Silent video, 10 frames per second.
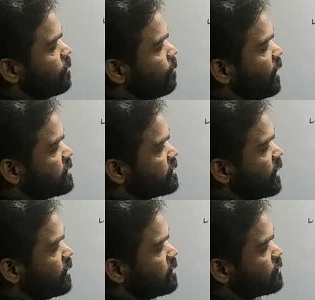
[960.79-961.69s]
by
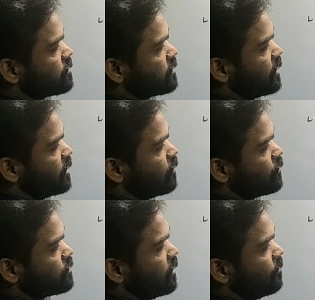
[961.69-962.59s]
sin a. So sin a
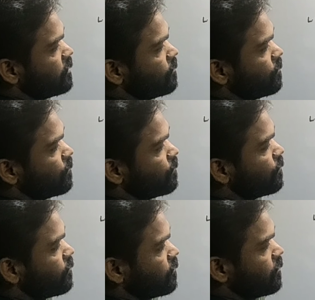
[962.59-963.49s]
goes up.
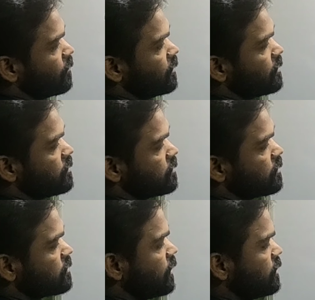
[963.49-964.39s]

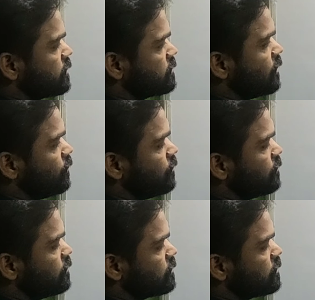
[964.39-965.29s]
This cancels.
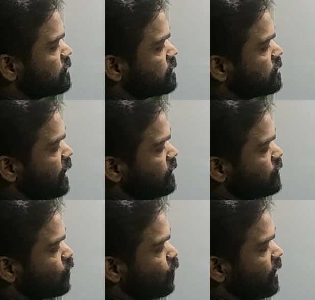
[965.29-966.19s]
This is sin
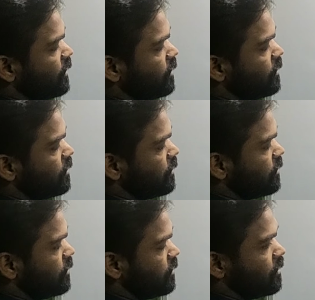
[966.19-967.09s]
square a.
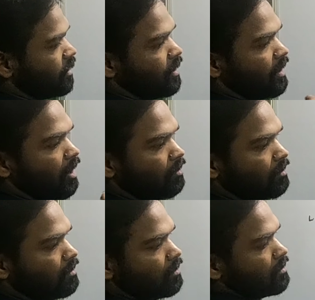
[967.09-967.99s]
Now,
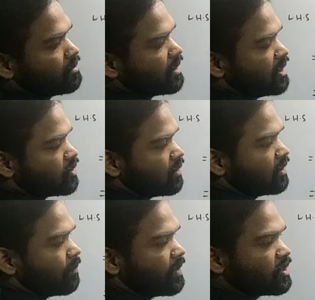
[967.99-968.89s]
sin square
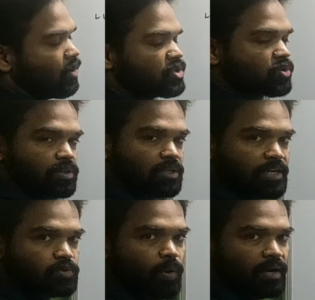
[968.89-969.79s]
theta plus cos square
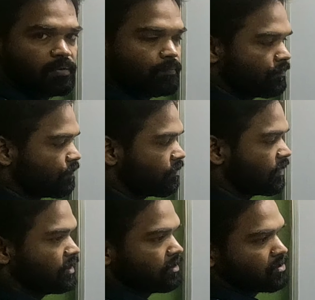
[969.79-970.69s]
theta is 1.
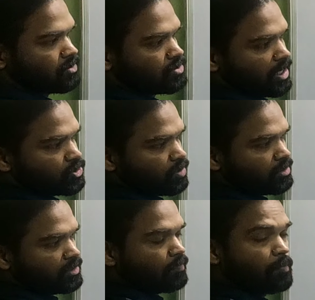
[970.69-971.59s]
So sin square
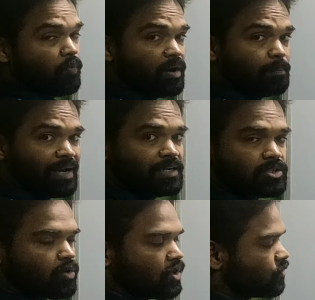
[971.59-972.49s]
theta will be 1
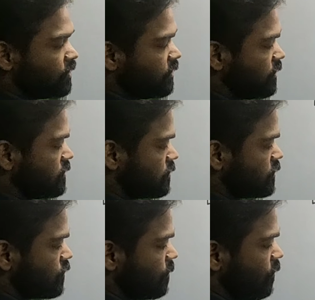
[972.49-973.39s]
minus cos square theta. So
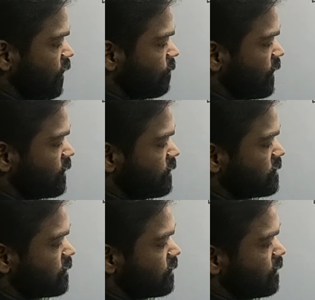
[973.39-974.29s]
this will be 1
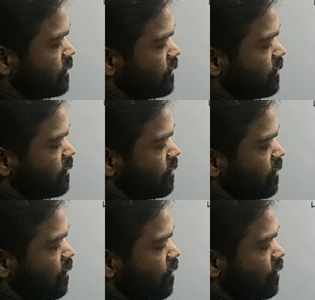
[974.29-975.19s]
minus
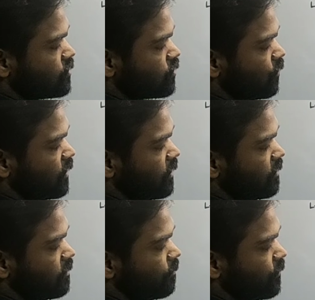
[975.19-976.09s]
cos square a.
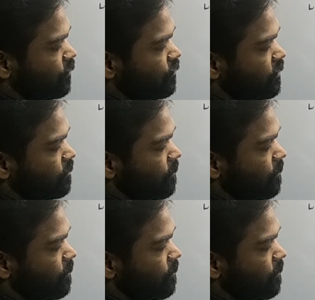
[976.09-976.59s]
Proved.